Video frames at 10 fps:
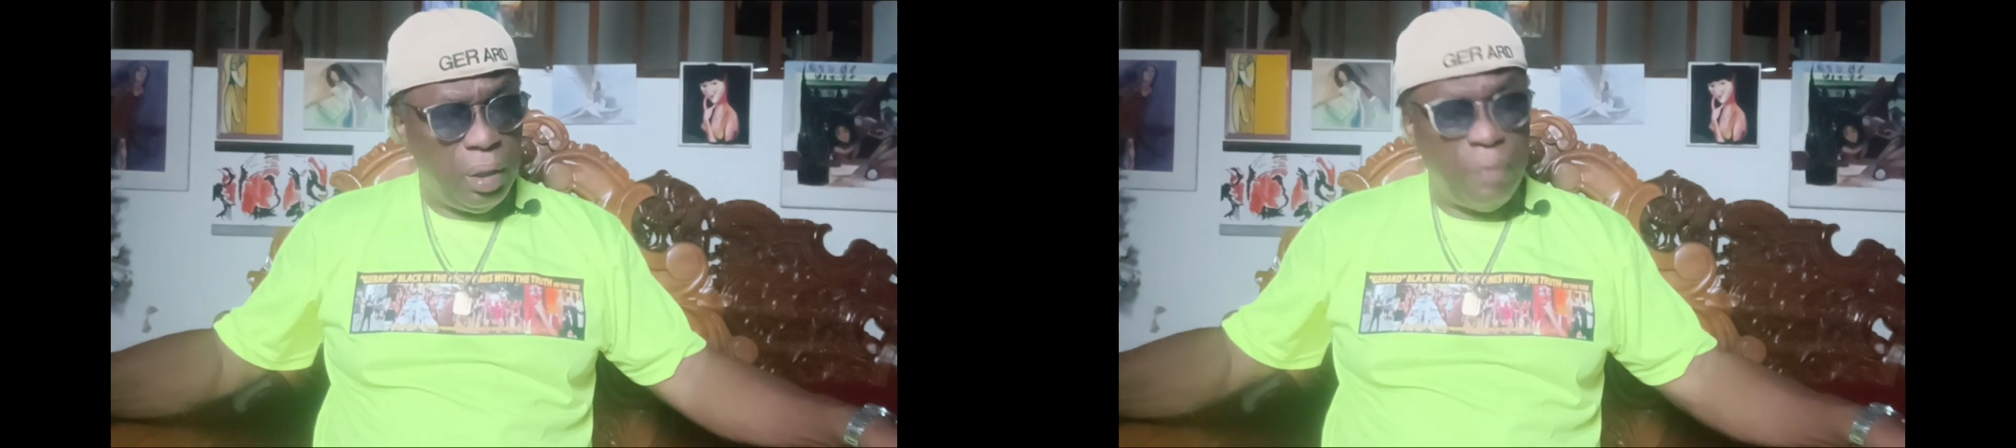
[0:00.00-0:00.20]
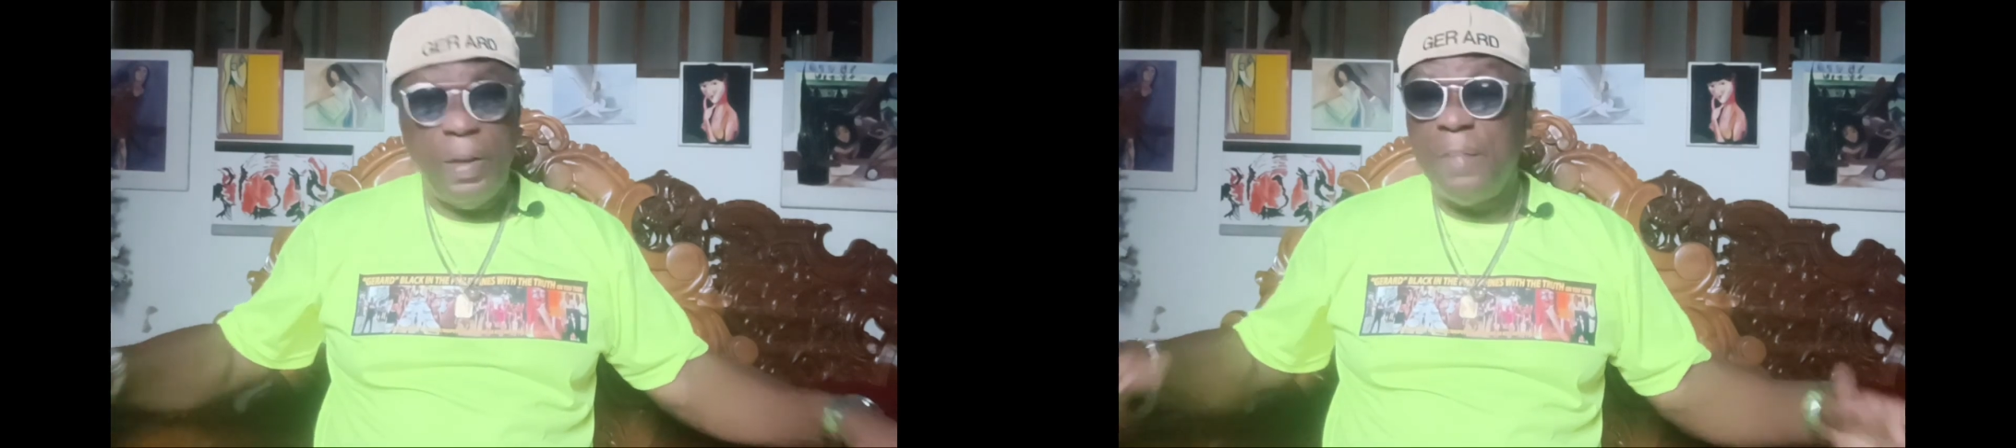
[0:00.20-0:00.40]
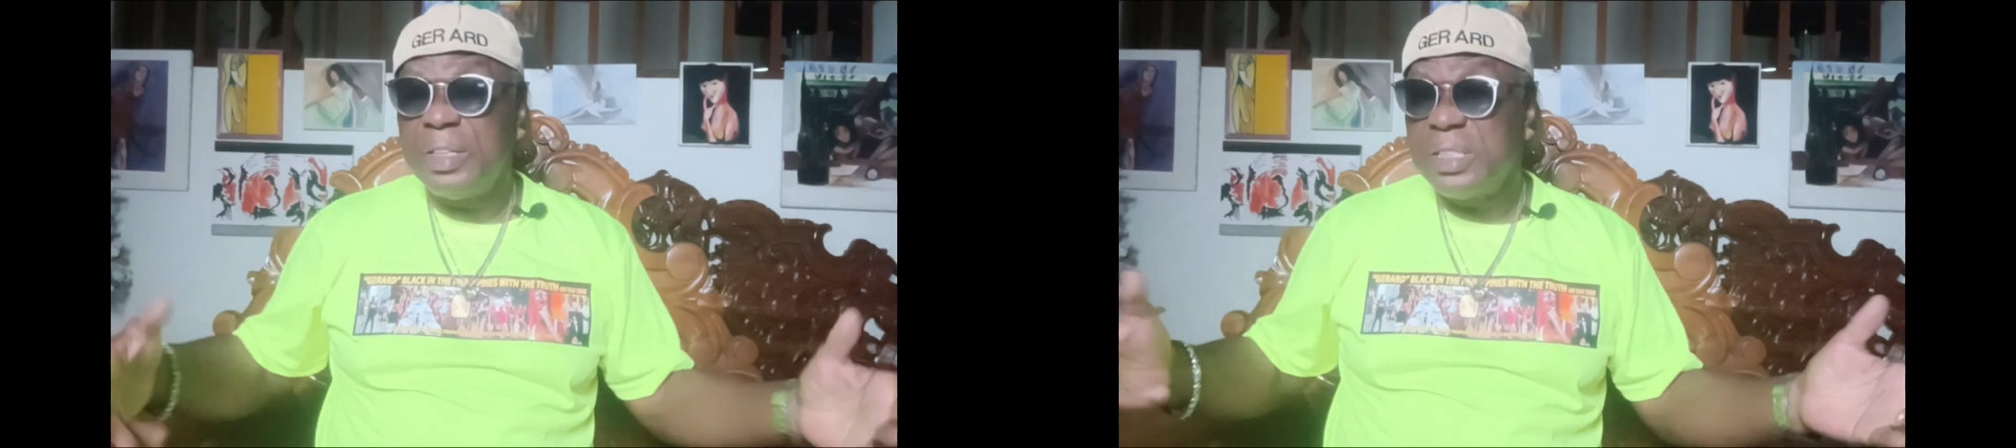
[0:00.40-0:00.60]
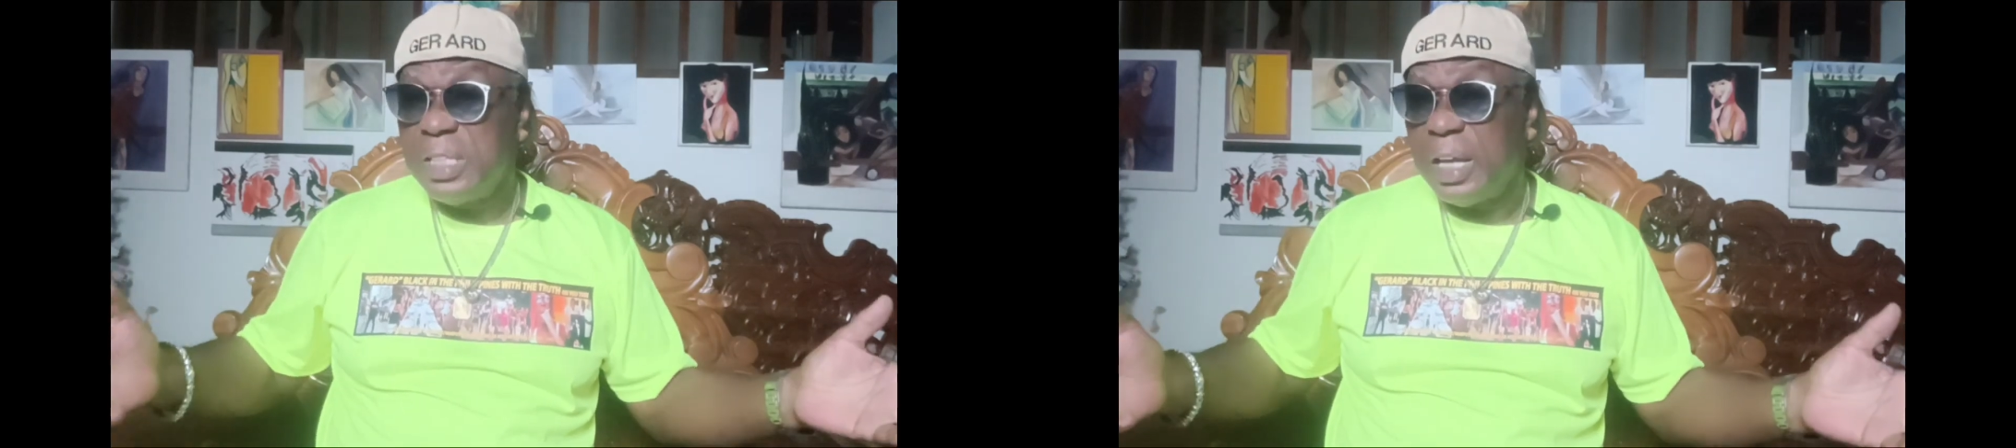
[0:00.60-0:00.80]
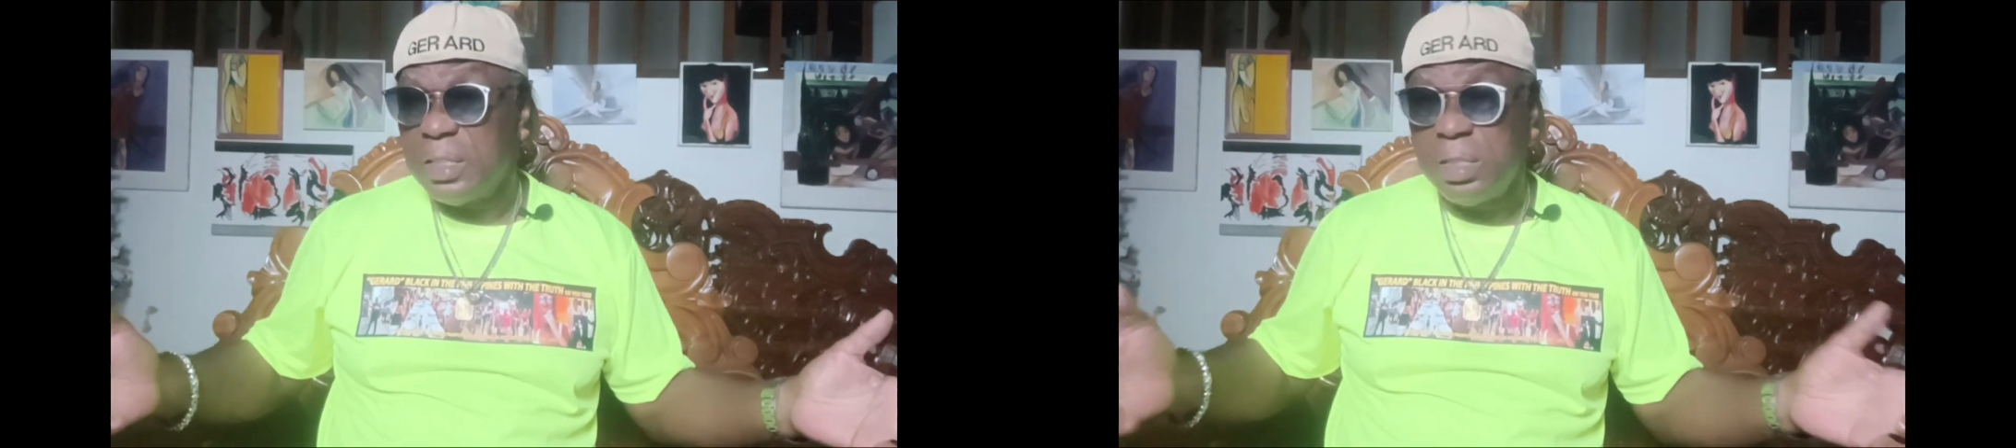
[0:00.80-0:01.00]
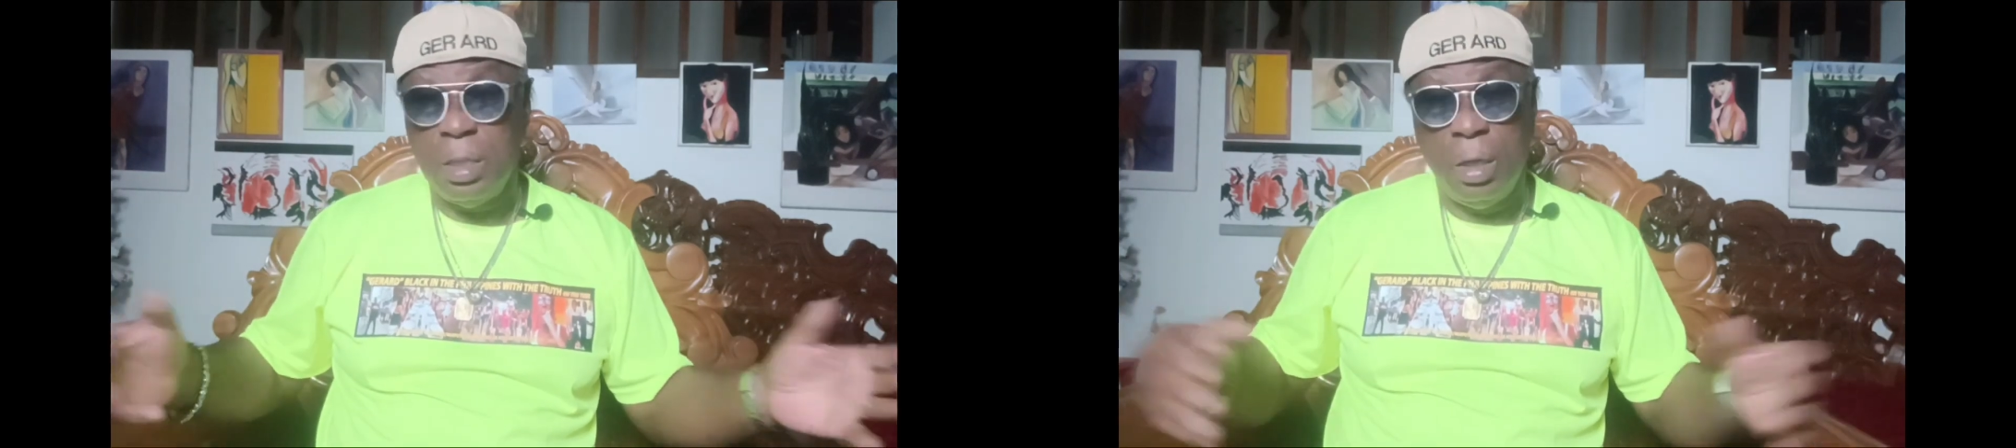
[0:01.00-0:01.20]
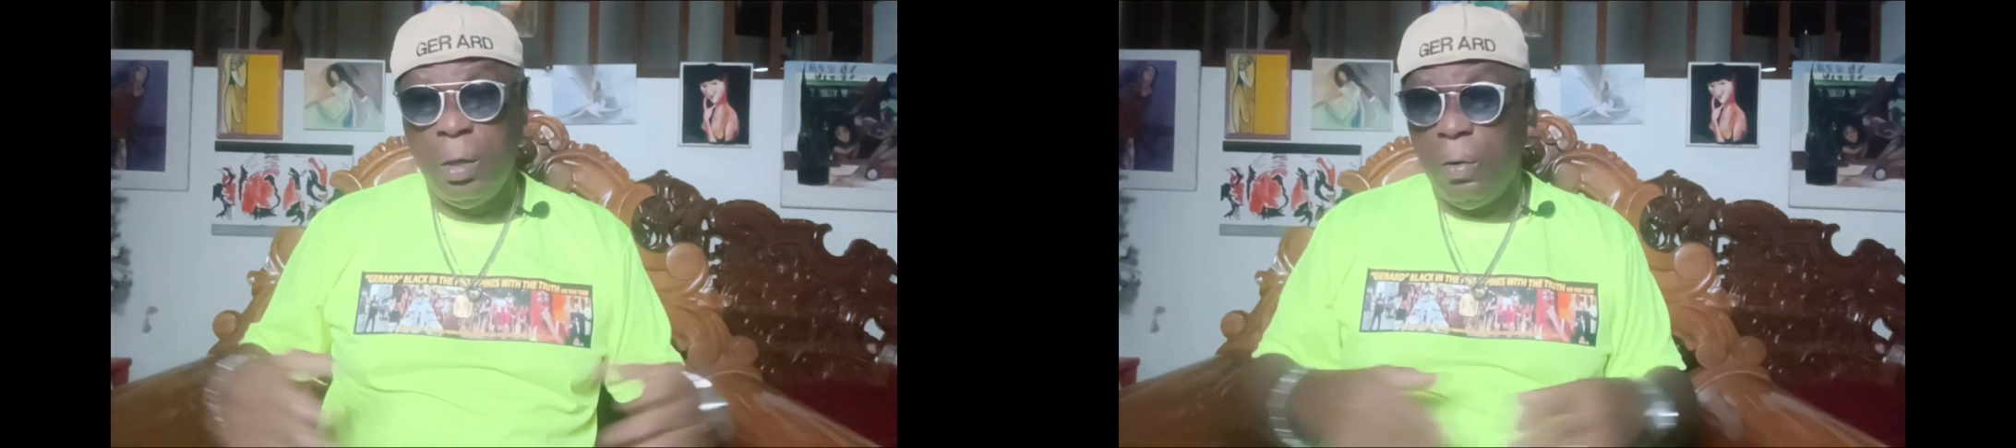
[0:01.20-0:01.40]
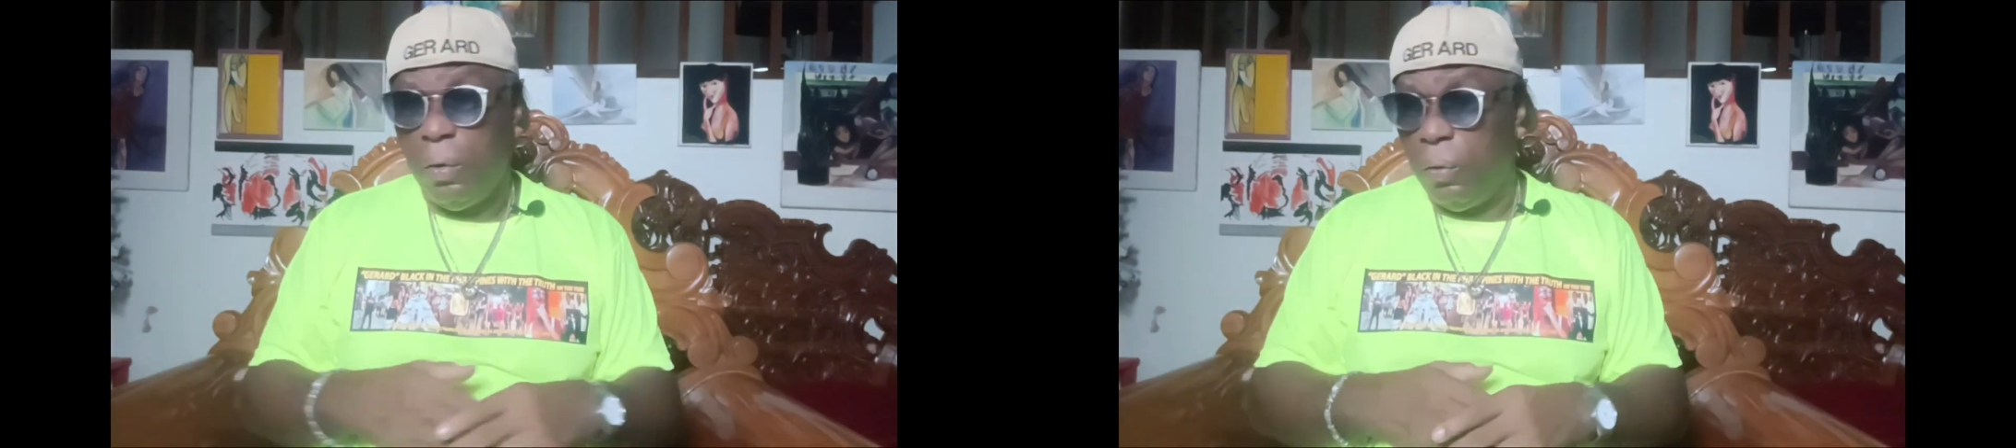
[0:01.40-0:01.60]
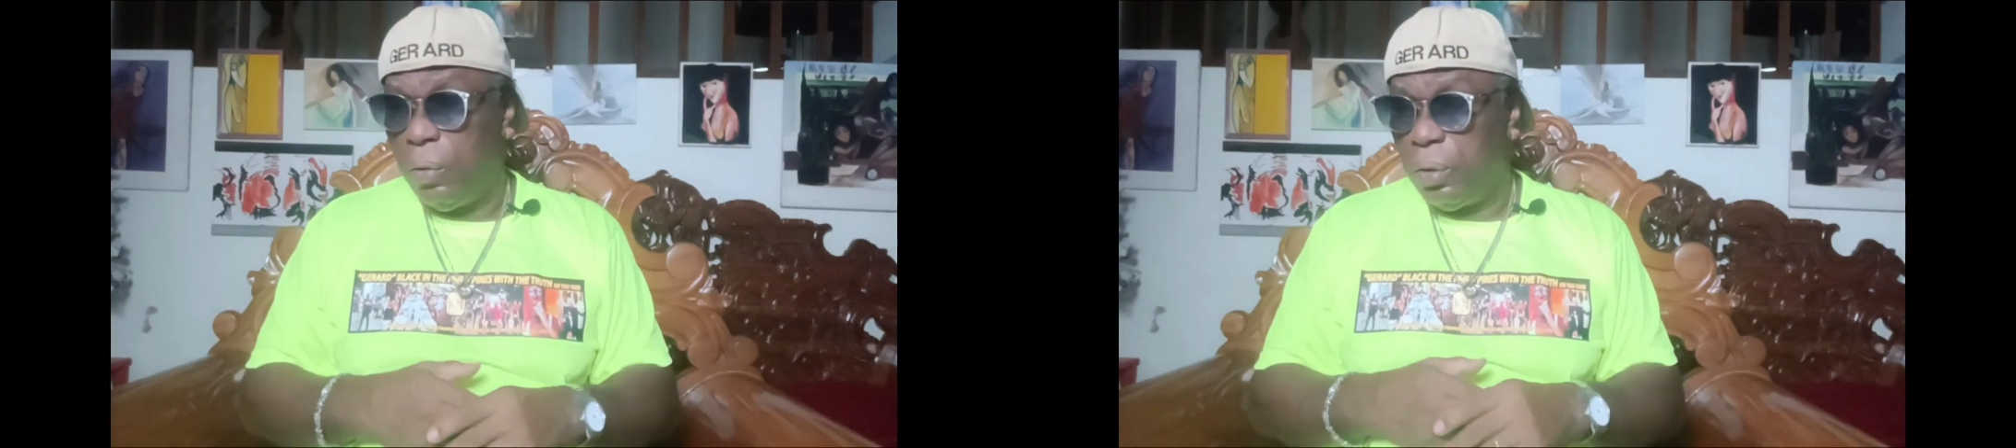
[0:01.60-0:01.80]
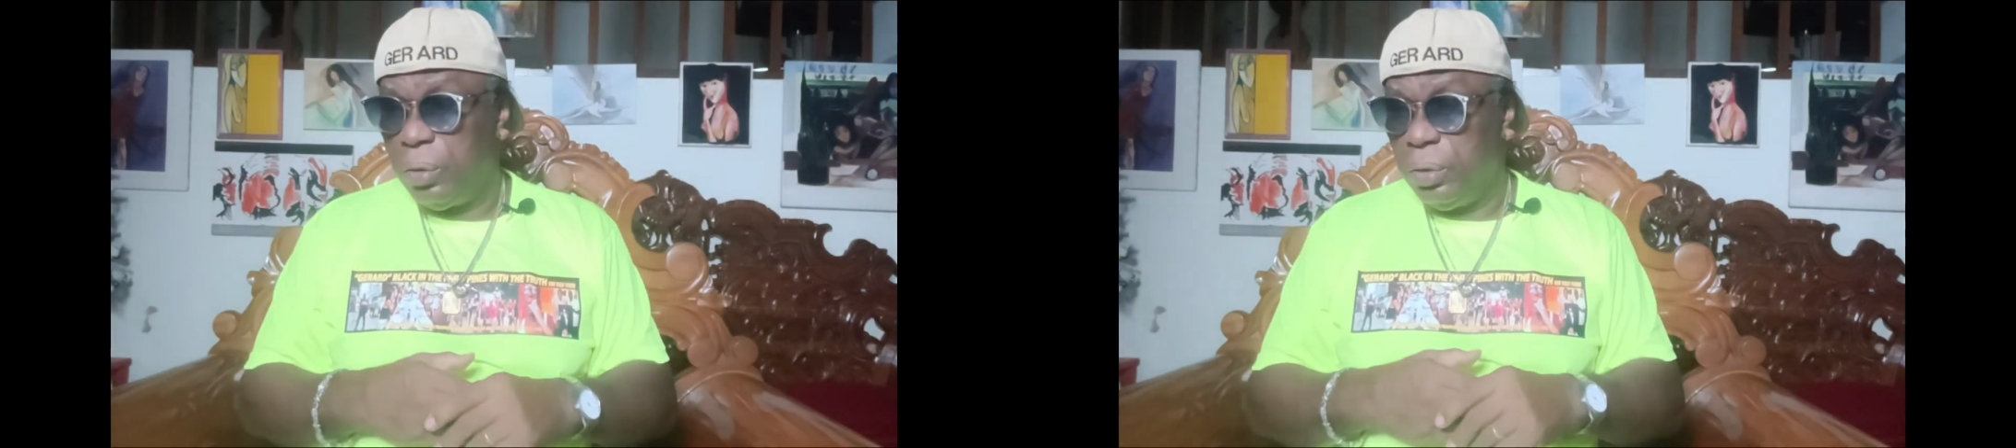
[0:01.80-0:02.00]
of having sex,
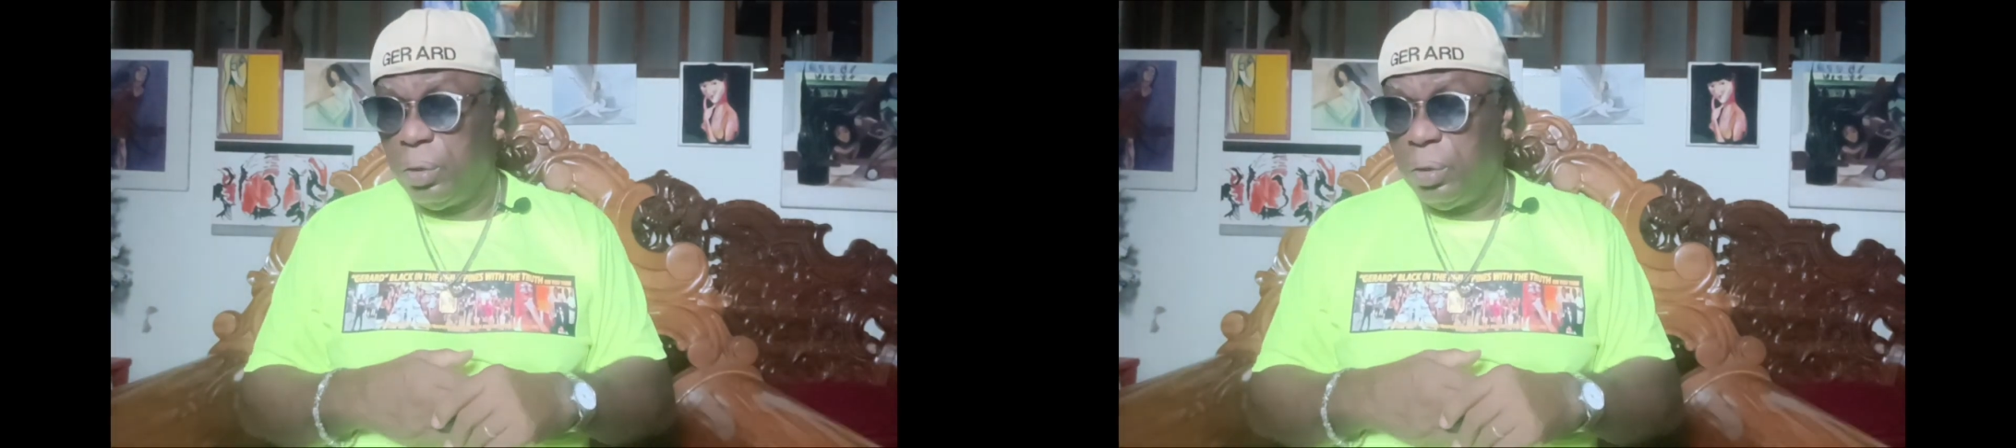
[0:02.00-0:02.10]
or